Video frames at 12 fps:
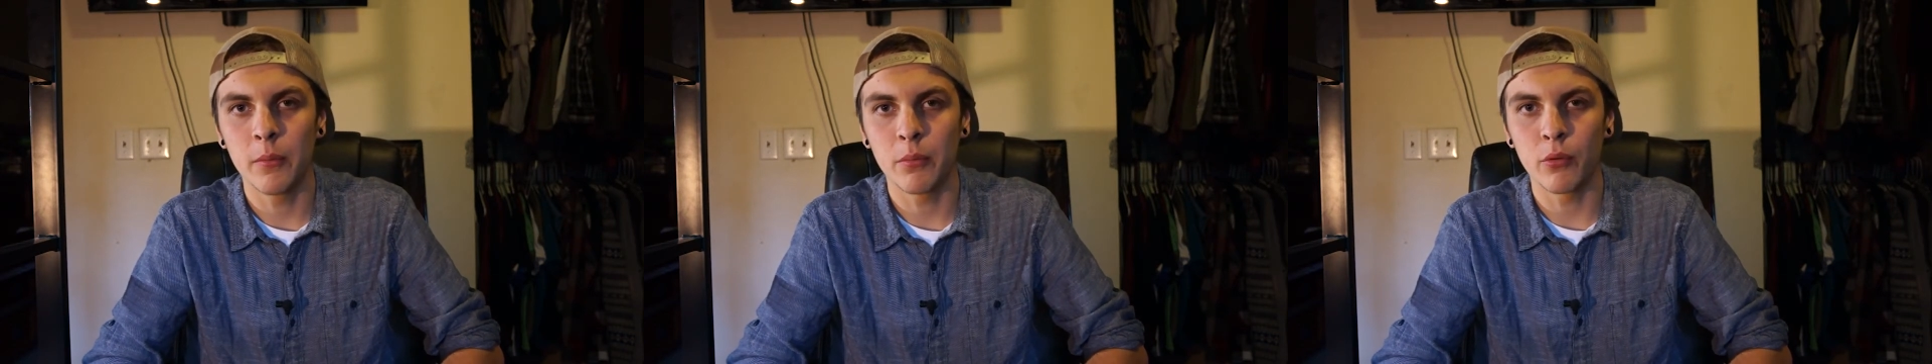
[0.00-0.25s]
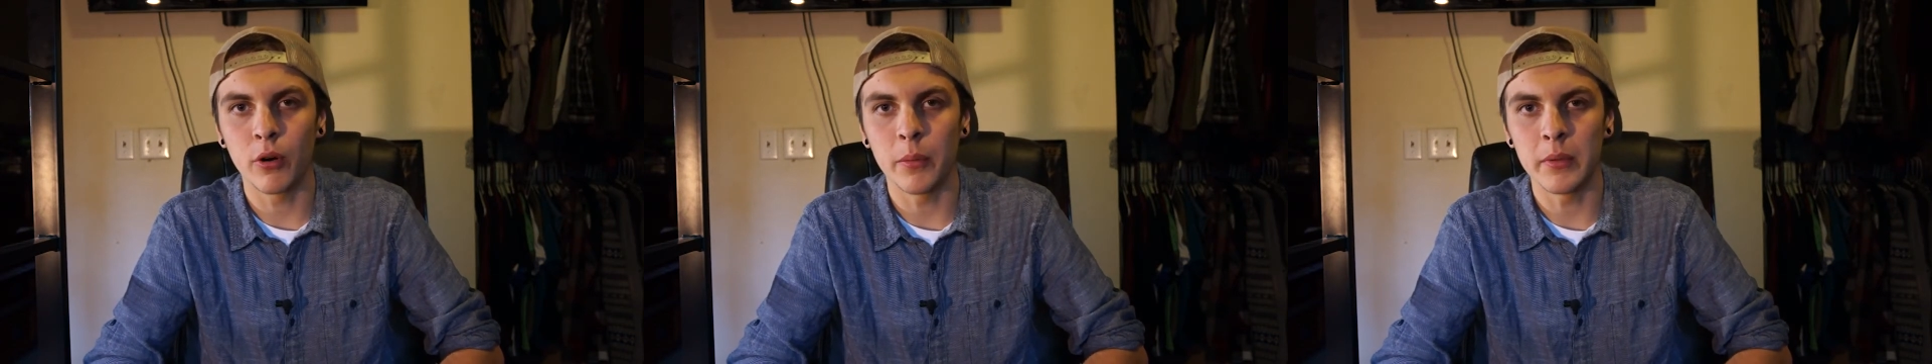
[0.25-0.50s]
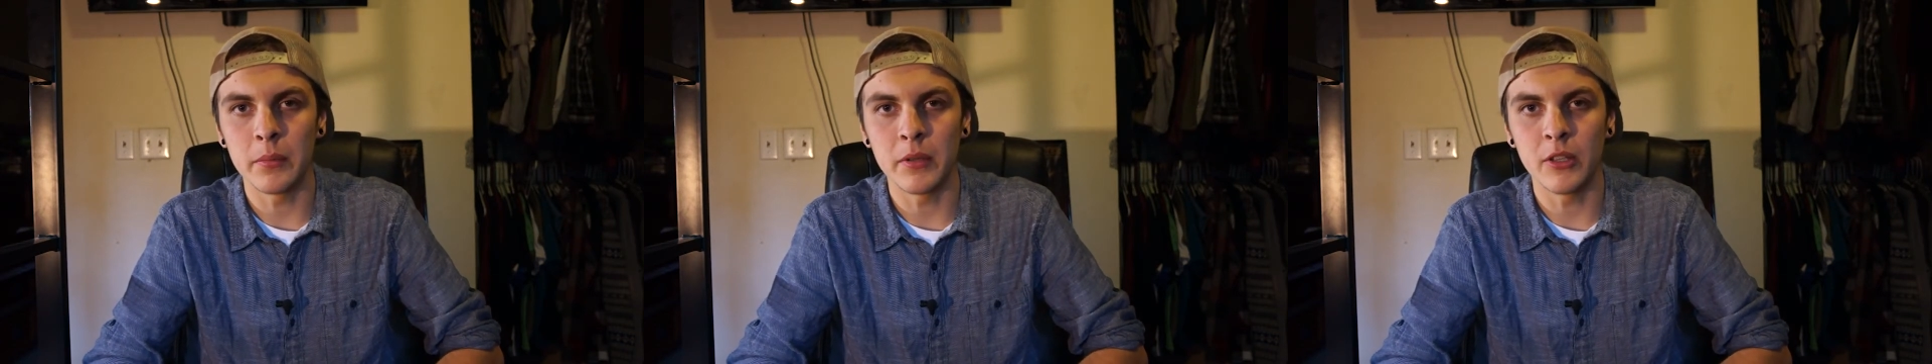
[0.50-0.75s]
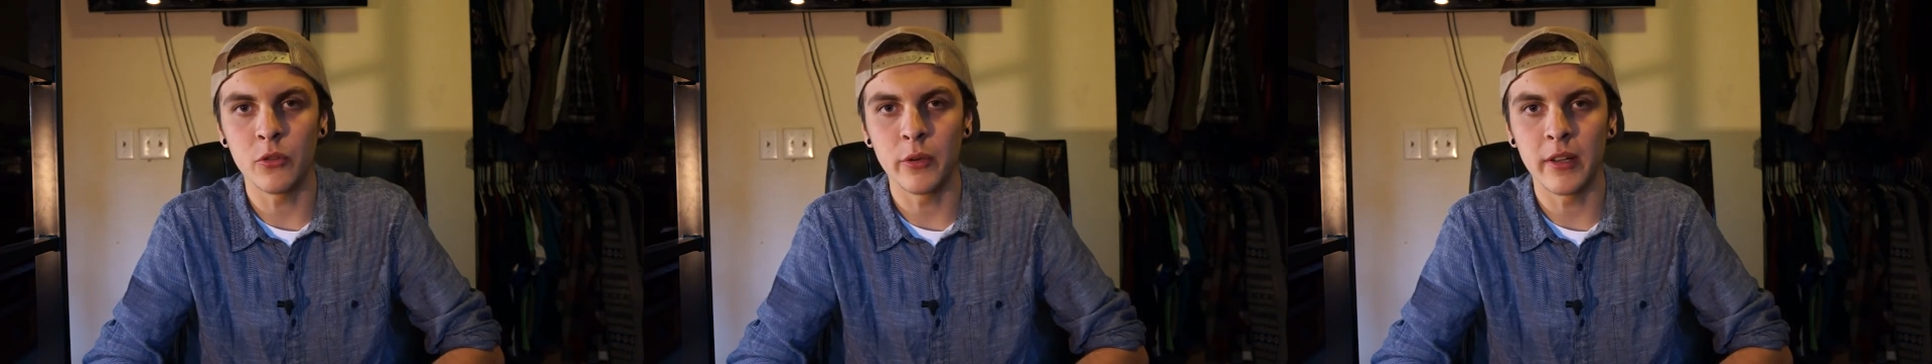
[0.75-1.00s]
probably
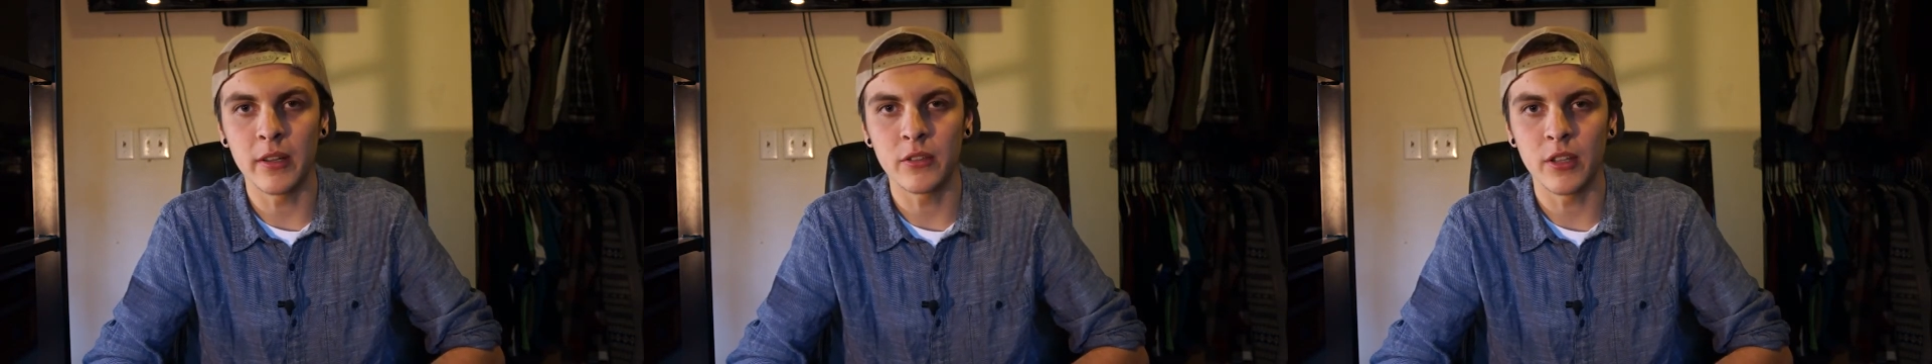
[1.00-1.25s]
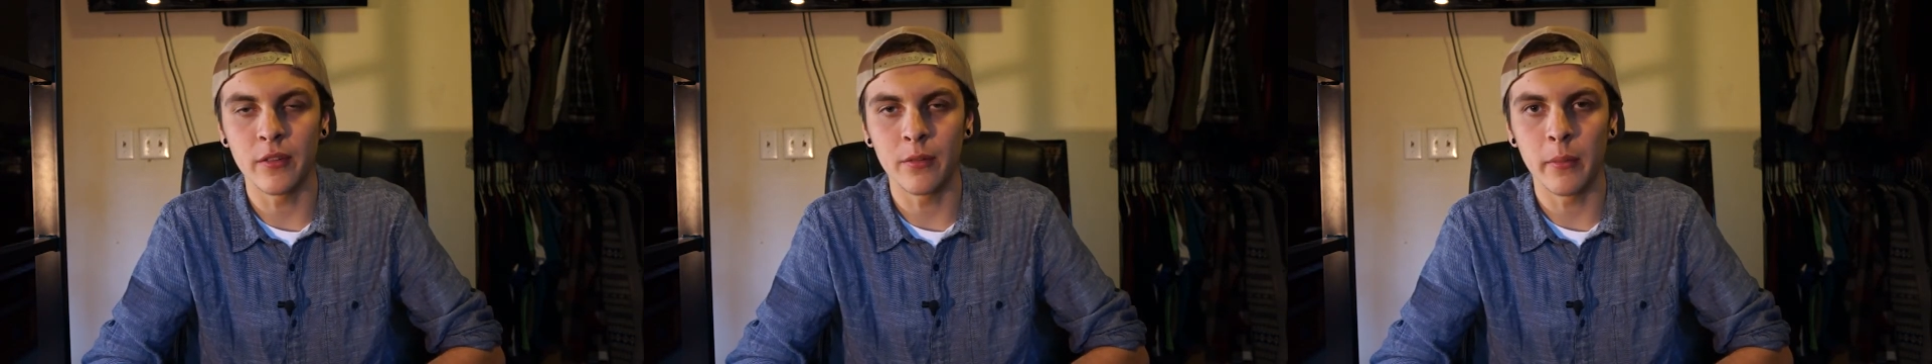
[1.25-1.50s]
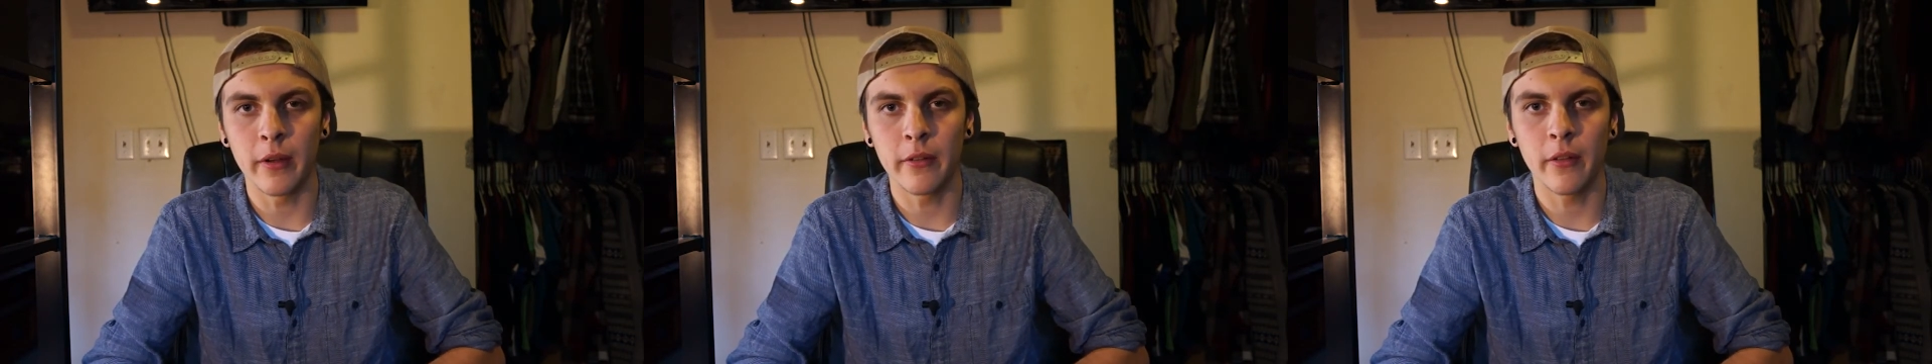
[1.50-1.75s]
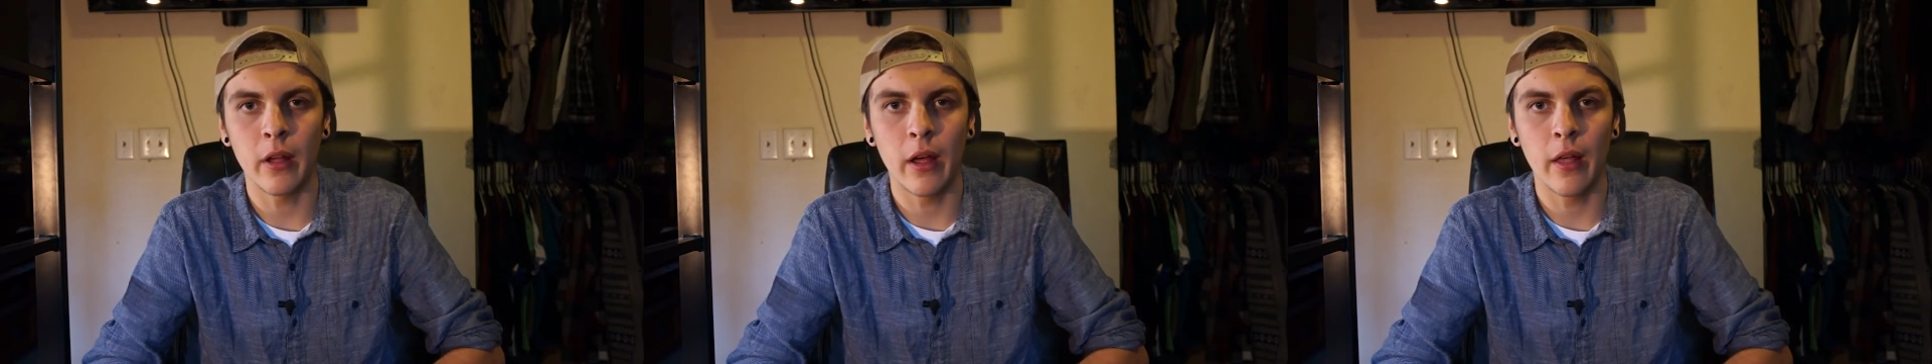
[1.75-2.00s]
be tweeting stuff
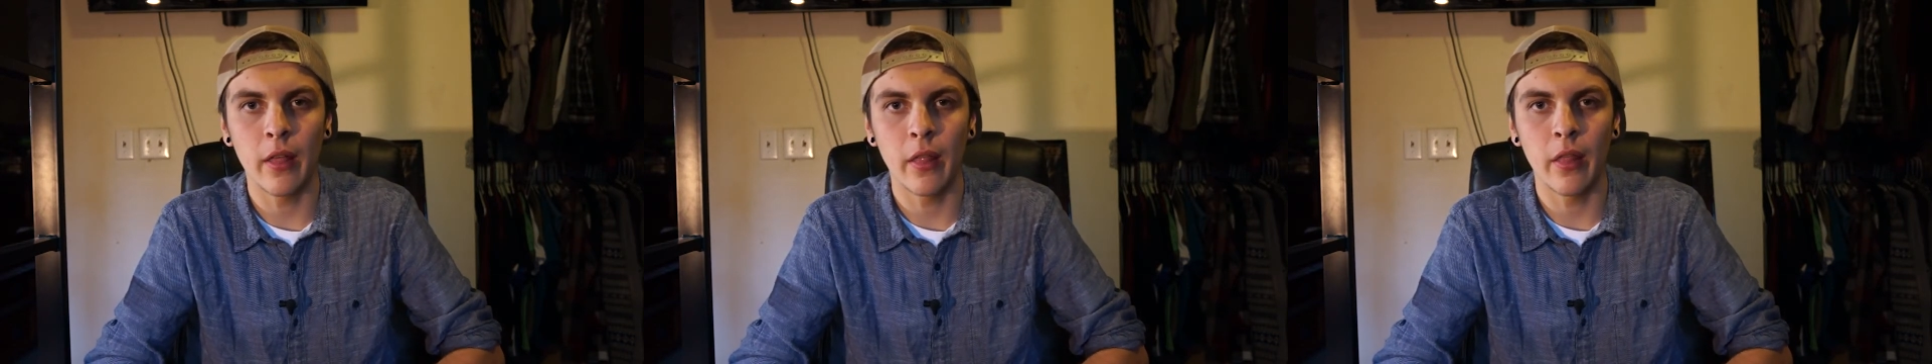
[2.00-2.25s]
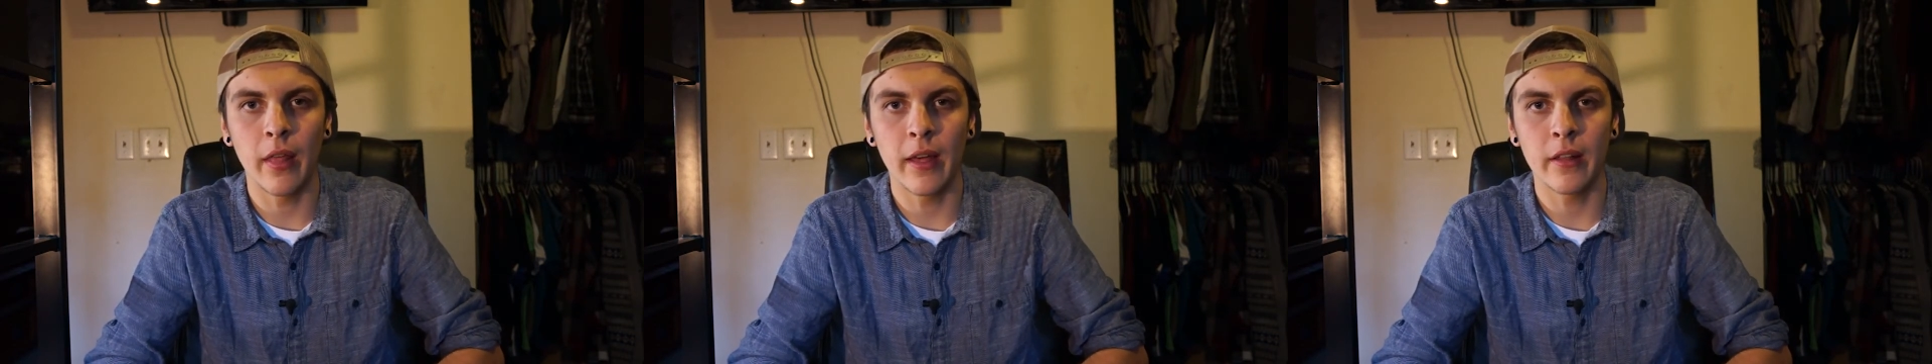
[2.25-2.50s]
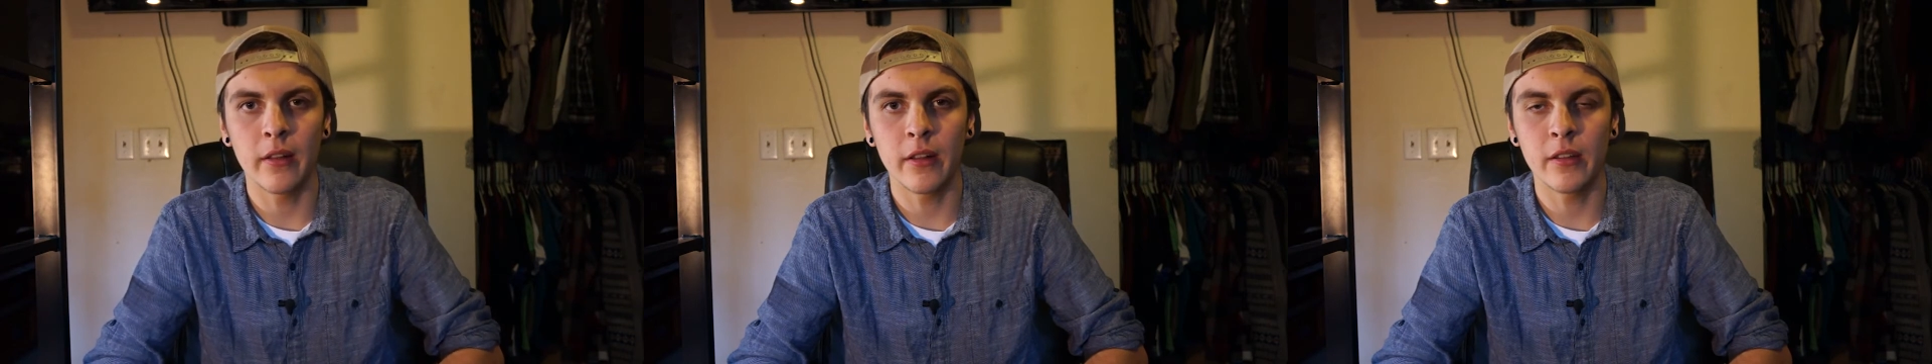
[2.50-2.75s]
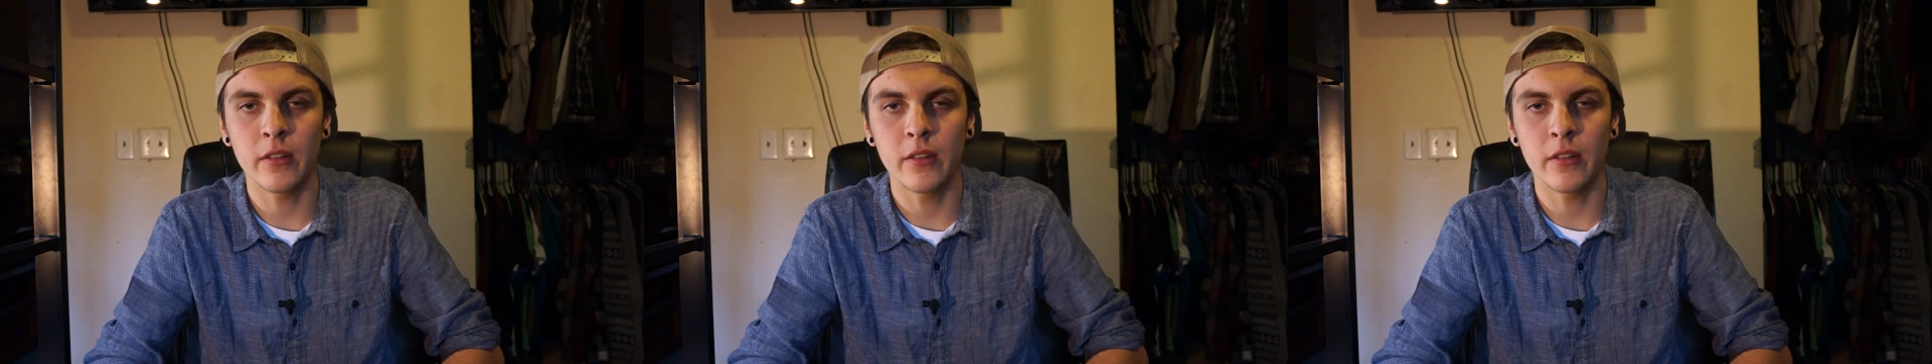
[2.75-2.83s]
about that